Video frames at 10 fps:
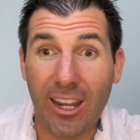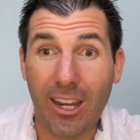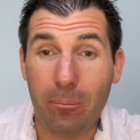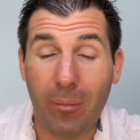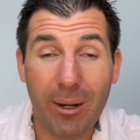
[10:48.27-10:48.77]

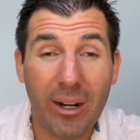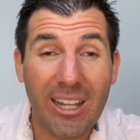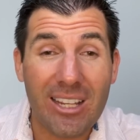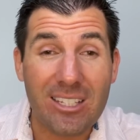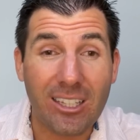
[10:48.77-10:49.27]
hey, my
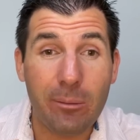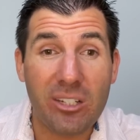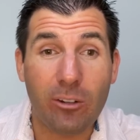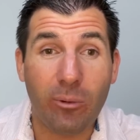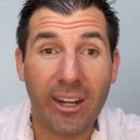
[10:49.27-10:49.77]
money is
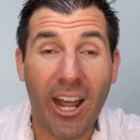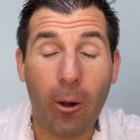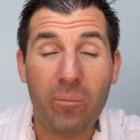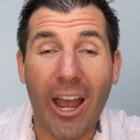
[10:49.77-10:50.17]
limited right now.